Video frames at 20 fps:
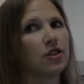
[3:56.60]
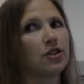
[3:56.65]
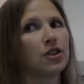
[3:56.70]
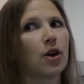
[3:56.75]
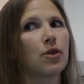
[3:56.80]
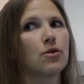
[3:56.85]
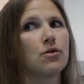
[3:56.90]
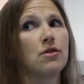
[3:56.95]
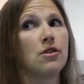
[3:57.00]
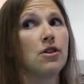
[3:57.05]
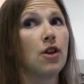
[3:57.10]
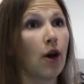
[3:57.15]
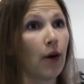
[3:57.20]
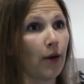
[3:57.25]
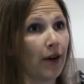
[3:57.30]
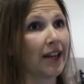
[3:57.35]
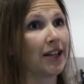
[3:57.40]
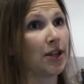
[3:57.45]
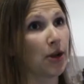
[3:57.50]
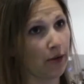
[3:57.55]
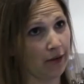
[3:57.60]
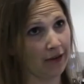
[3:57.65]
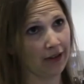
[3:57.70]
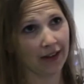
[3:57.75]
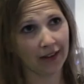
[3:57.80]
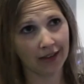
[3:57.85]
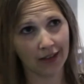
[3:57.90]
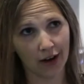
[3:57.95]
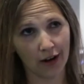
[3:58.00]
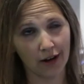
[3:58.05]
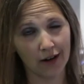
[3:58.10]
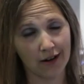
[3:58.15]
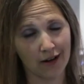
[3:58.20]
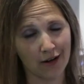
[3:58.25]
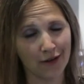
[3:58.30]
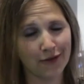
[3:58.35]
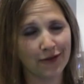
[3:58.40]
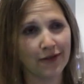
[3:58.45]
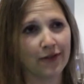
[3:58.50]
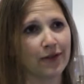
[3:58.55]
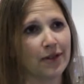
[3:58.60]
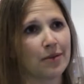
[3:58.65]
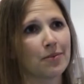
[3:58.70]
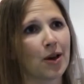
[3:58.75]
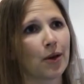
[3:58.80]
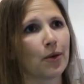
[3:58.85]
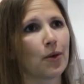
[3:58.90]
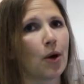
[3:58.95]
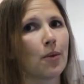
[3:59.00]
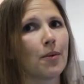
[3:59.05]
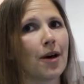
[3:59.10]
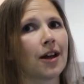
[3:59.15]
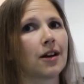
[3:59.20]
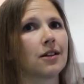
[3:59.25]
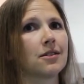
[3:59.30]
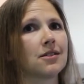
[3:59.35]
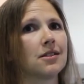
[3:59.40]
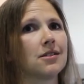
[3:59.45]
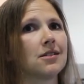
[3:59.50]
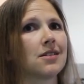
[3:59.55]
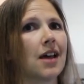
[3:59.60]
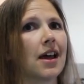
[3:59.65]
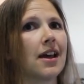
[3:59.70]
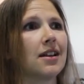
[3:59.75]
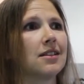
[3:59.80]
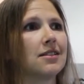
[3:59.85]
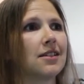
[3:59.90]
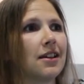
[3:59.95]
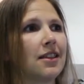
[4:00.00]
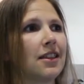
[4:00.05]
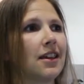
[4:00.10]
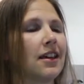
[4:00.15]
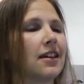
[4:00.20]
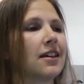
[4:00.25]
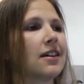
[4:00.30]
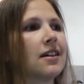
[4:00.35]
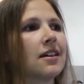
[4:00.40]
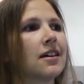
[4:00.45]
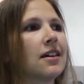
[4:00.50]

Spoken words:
So no, I don't think there are enough female role models in science. I think,